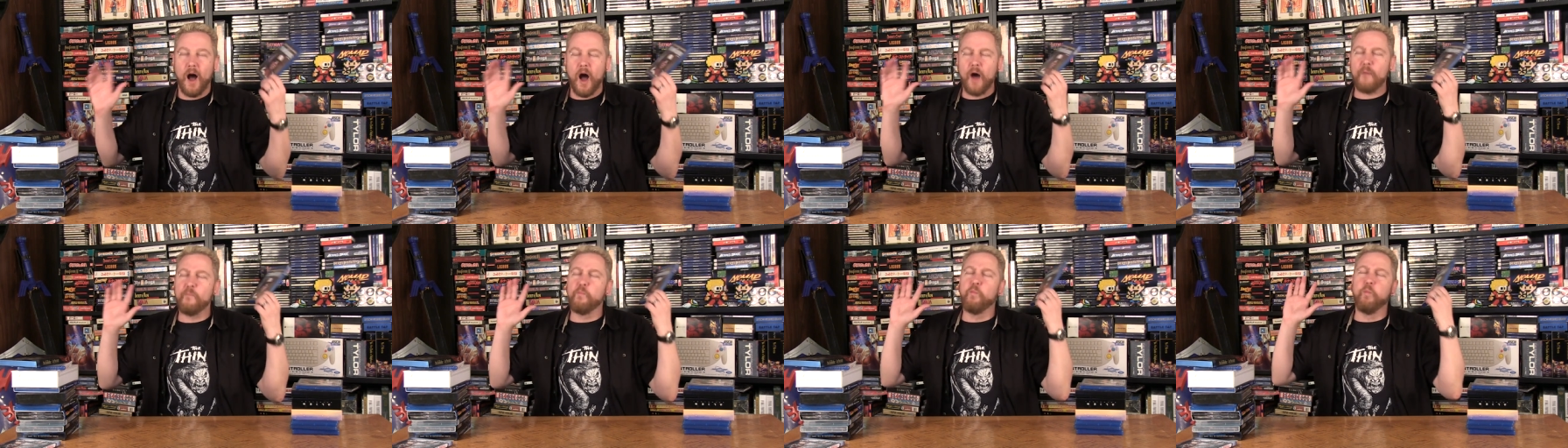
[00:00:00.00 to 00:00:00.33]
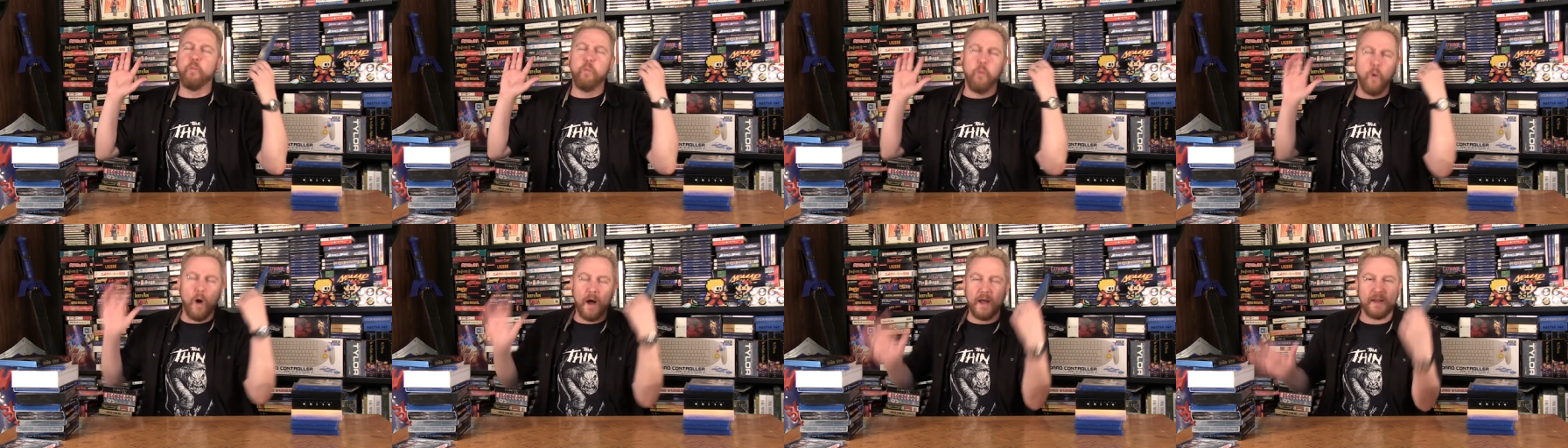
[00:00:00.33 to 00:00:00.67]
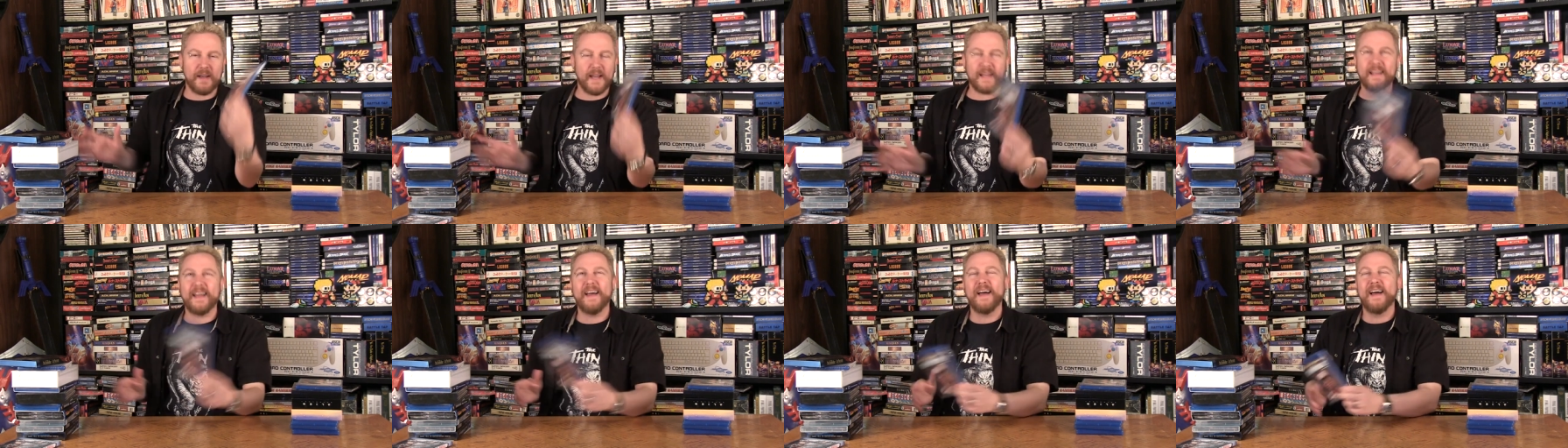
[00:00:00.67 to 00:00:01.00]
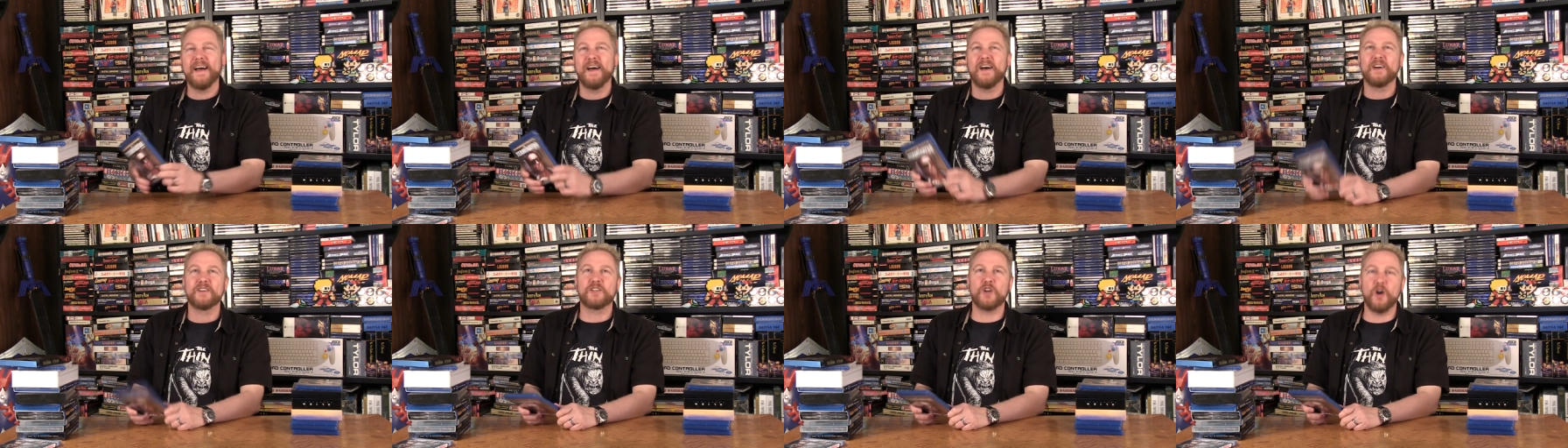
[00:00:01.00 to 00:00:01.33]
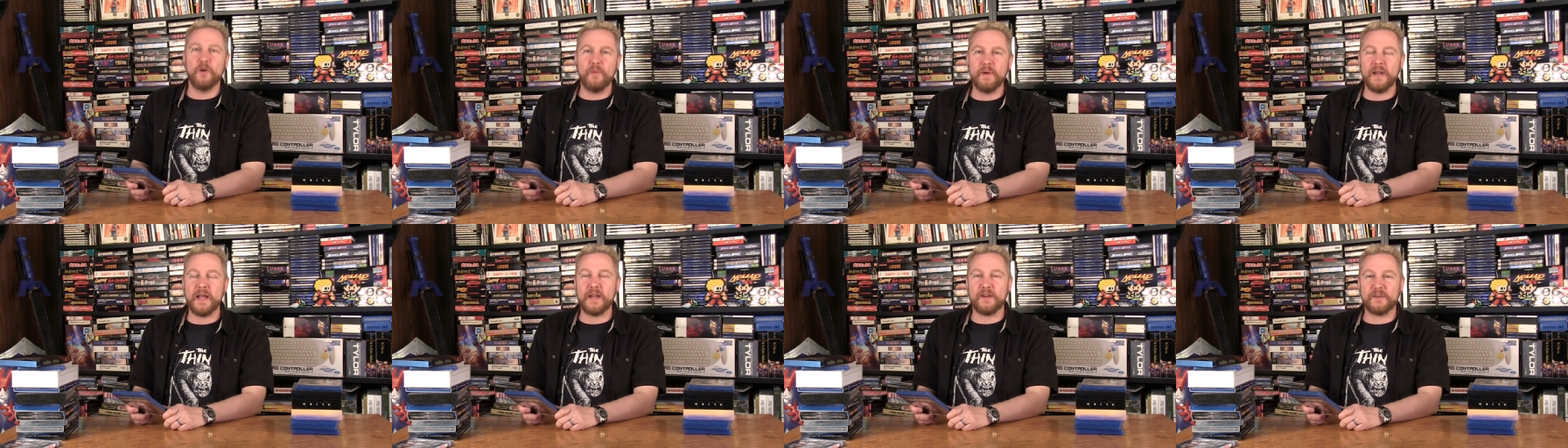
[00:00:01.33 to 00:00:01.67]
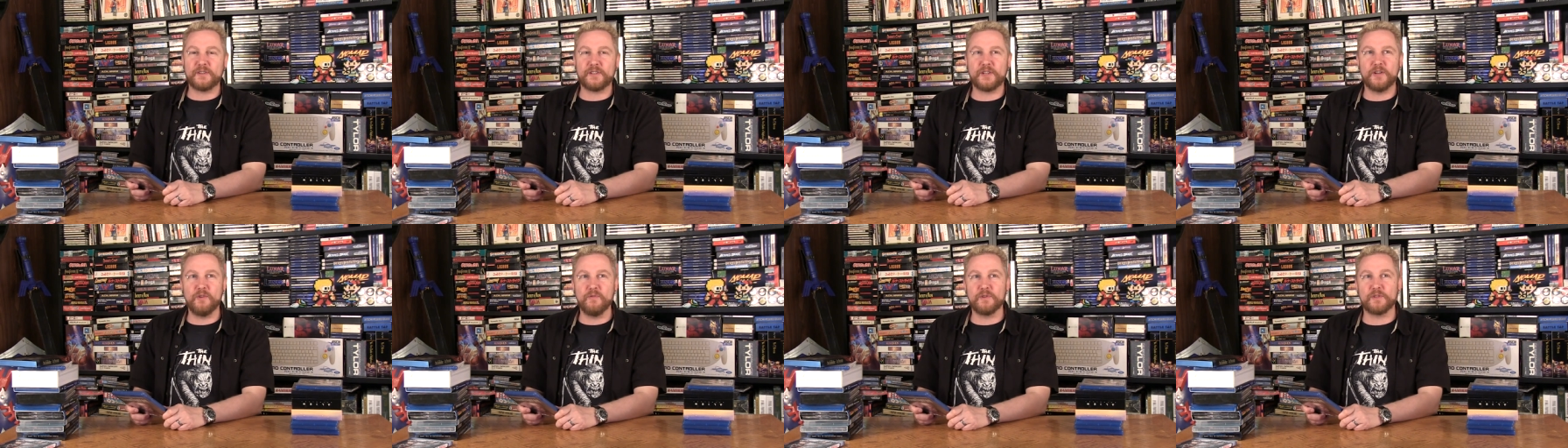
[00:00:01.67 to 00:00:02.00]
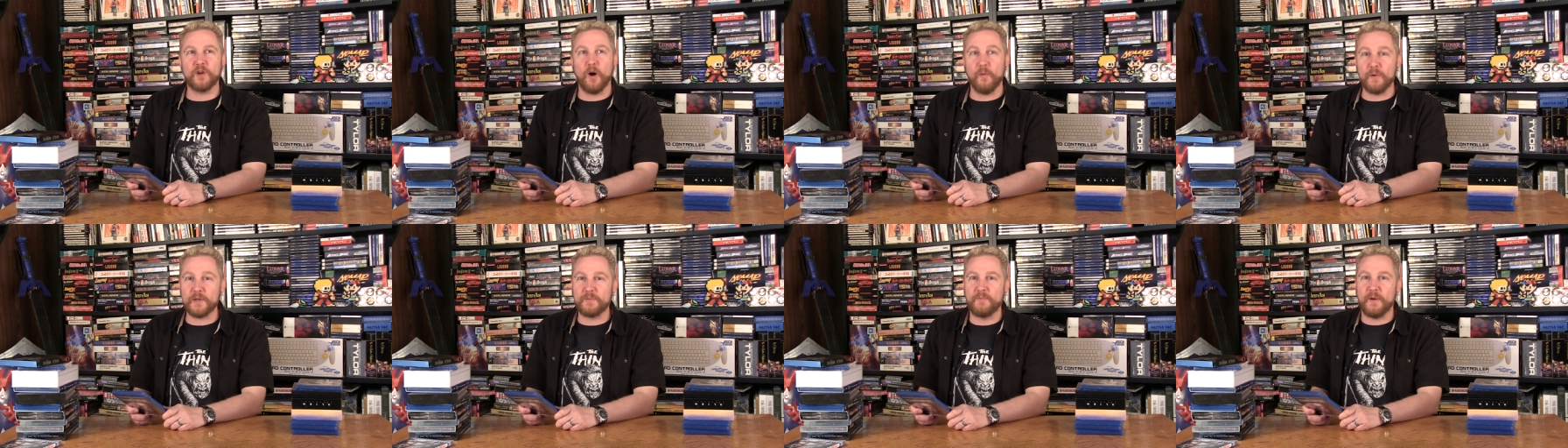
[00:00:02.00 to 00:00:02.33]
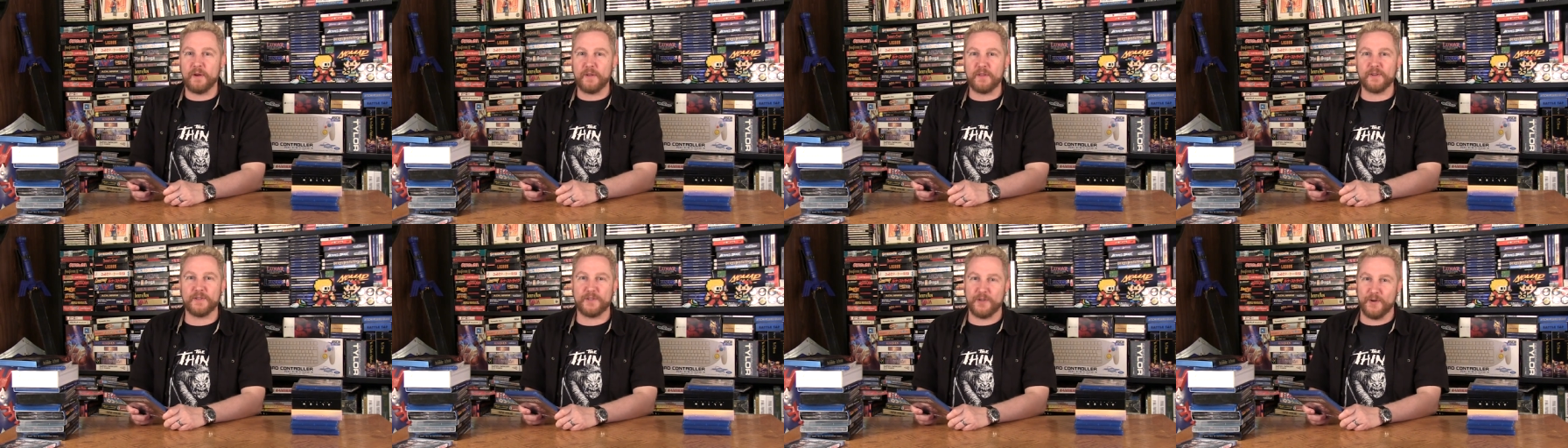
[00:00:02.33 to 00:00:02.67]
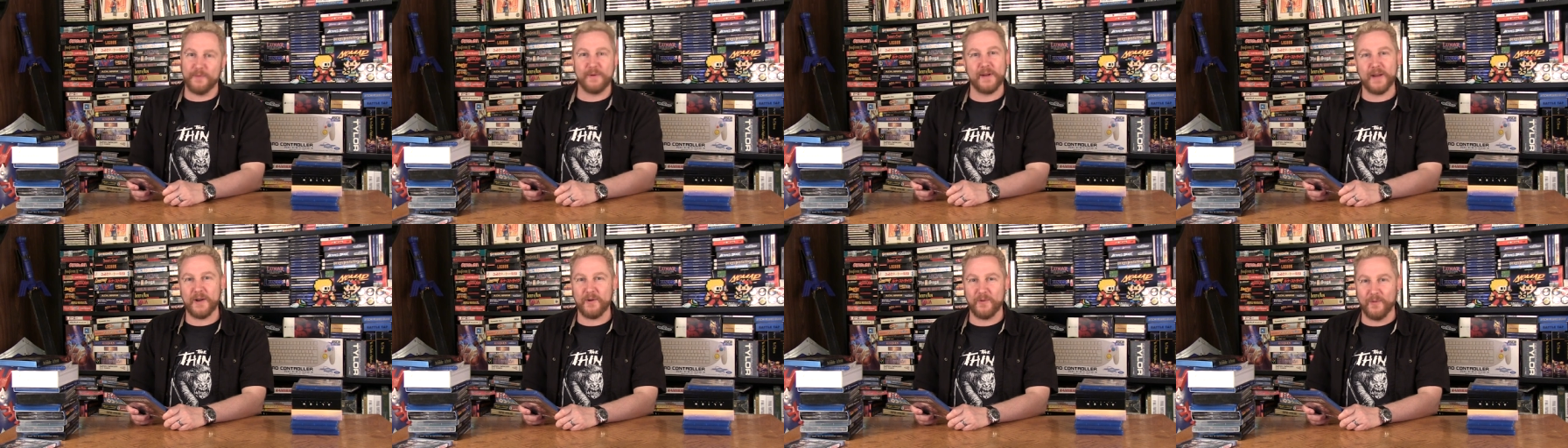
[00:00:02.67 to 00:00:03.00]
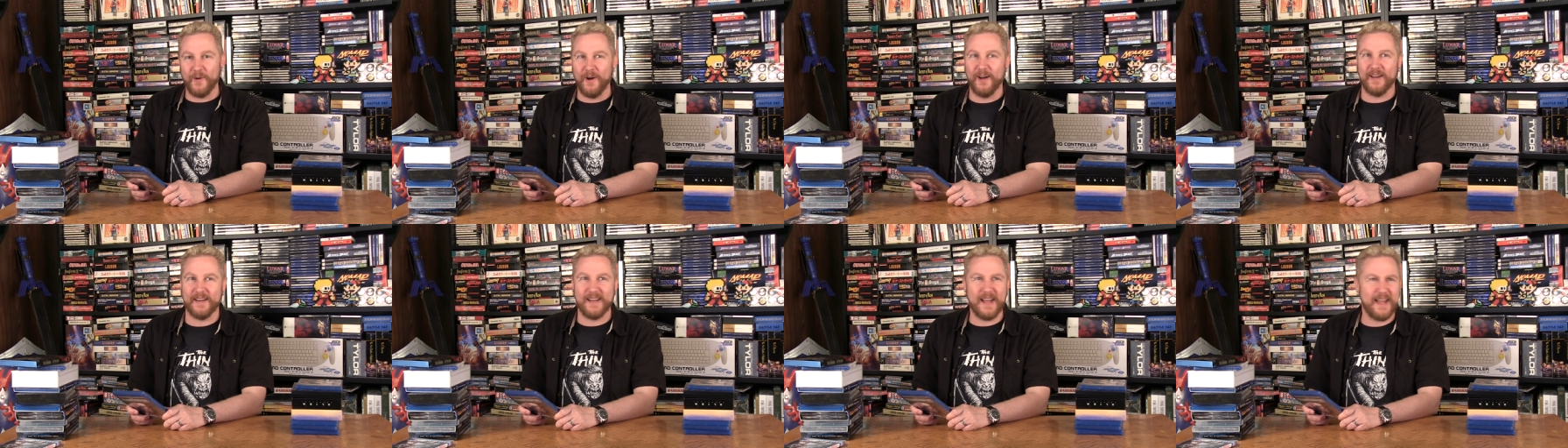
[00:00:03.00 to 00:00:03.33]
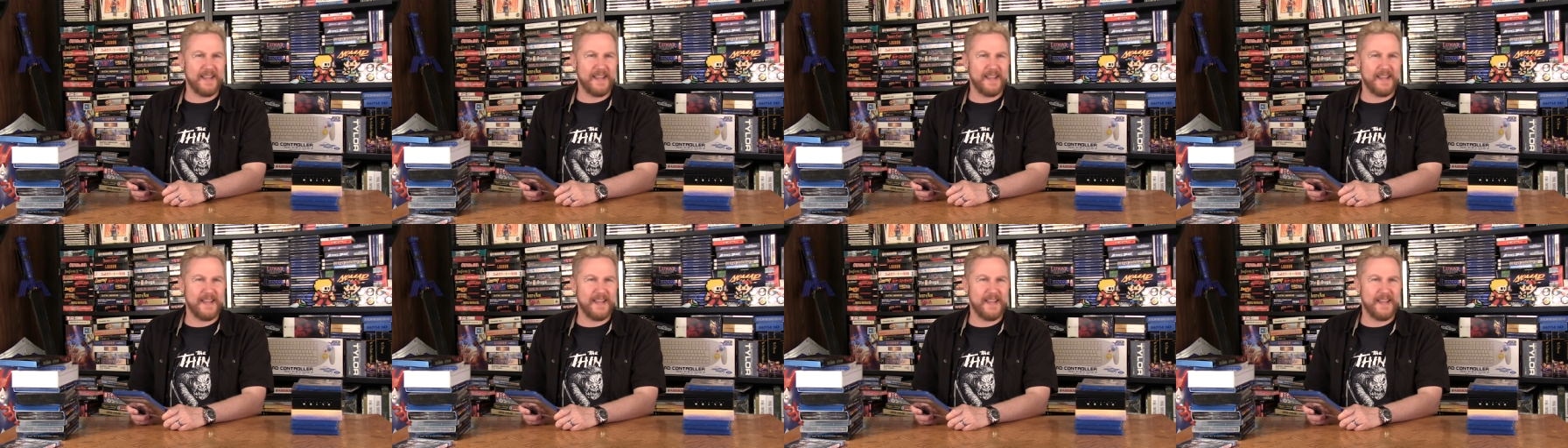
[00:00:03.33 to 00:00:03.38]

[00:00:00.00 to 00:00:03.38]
a what? Like Terminator 2 was almost better than Terminator 1.